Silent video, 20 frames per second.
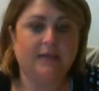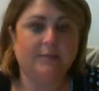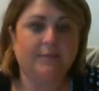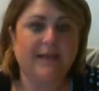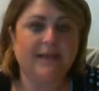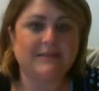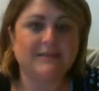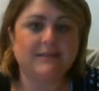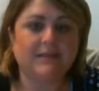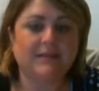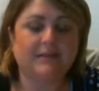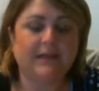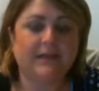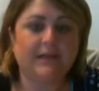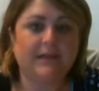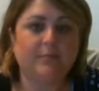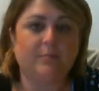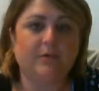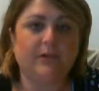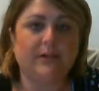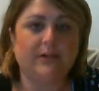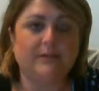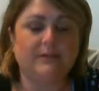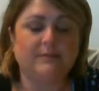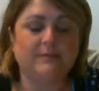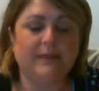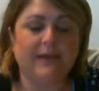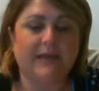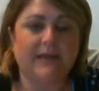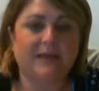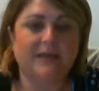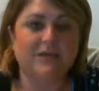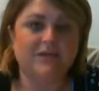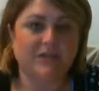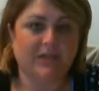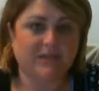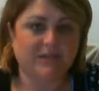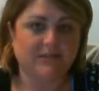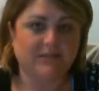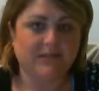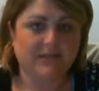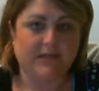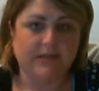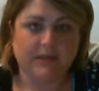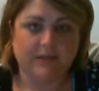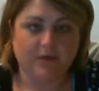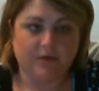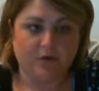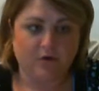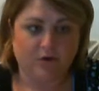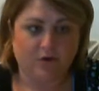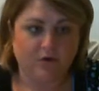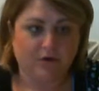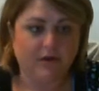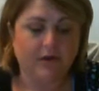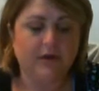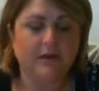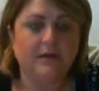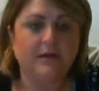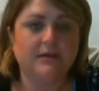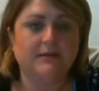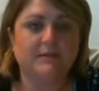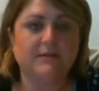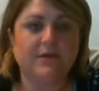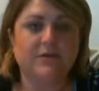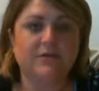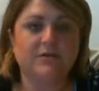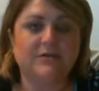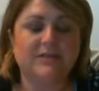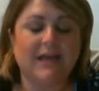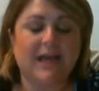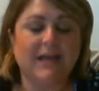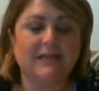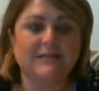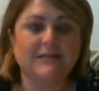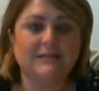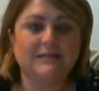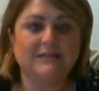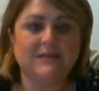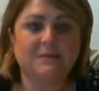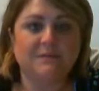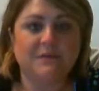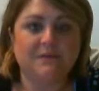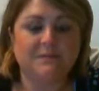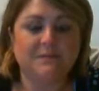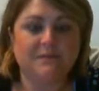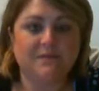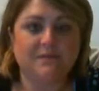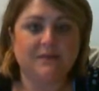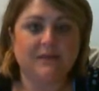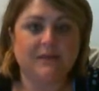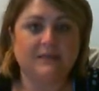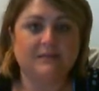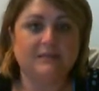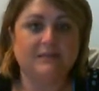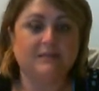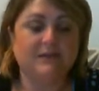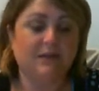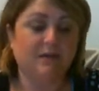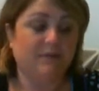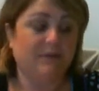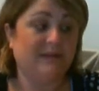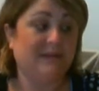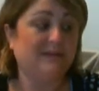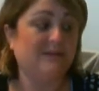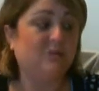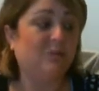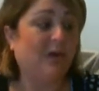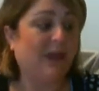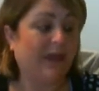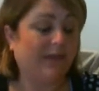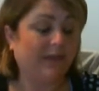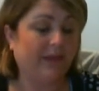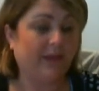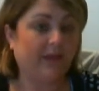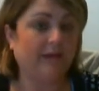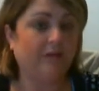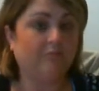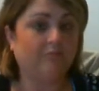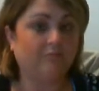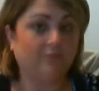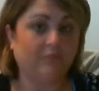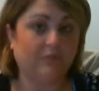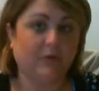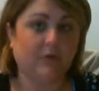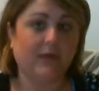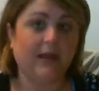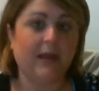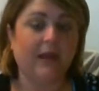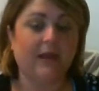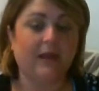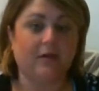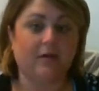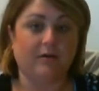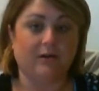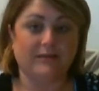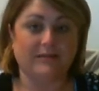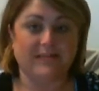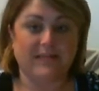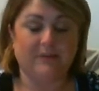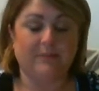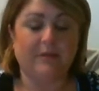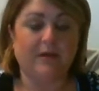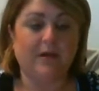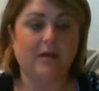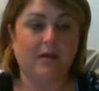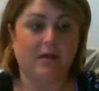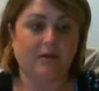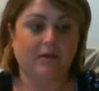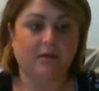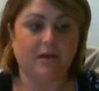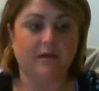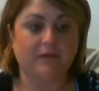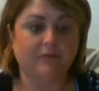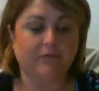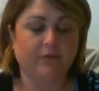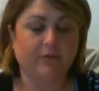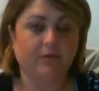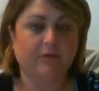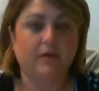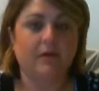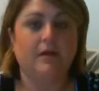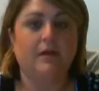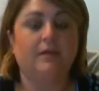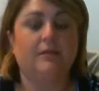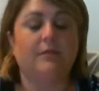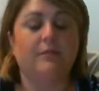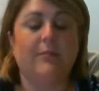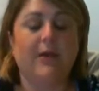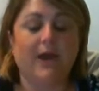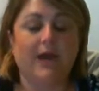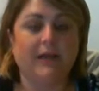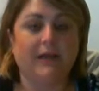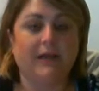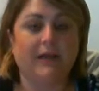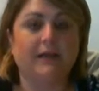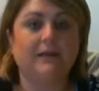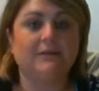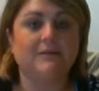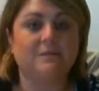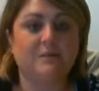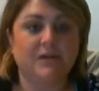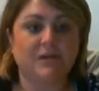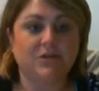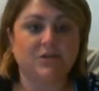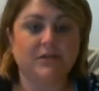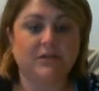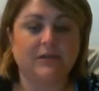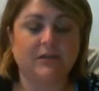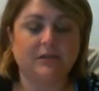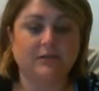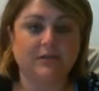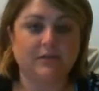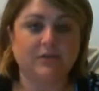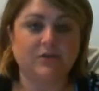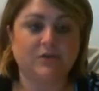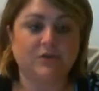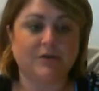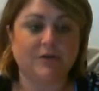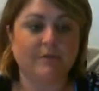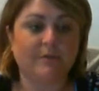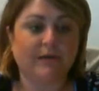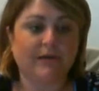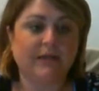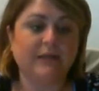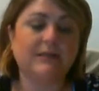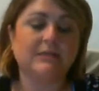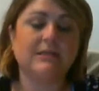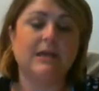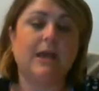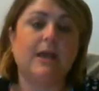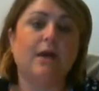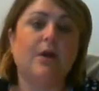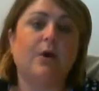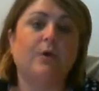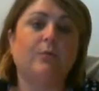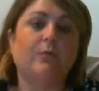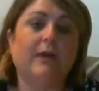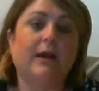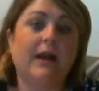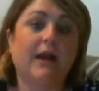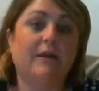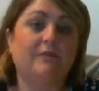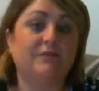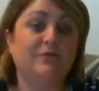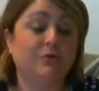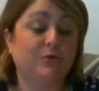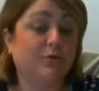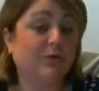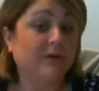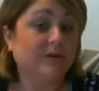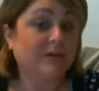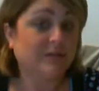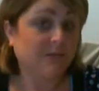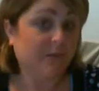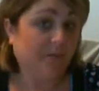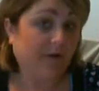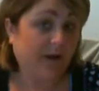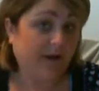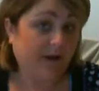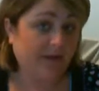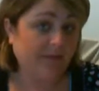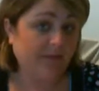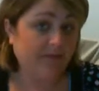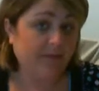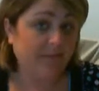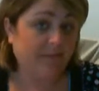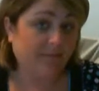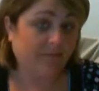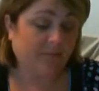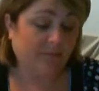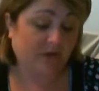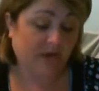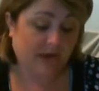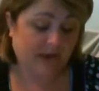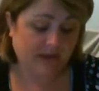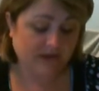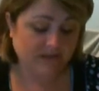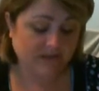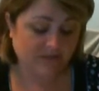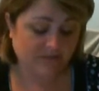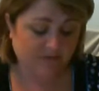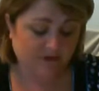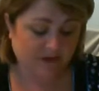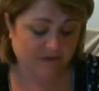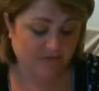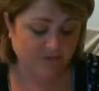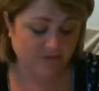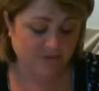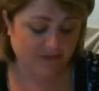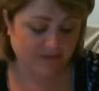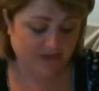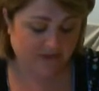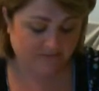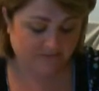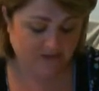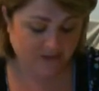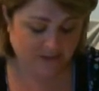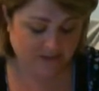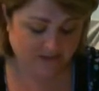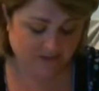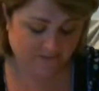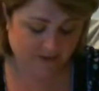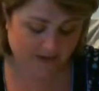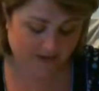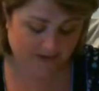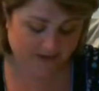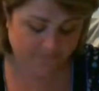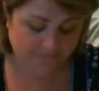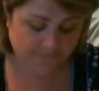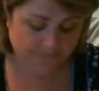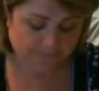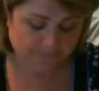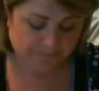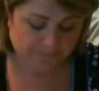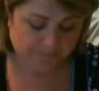basically the blood is being congested in the heart. So your signs and symptoms of this is going to be swelling, okay, or edema all over the body, especially in the extremities. We're going to have shortness of breath, okay. Sometimes we can have chest pain.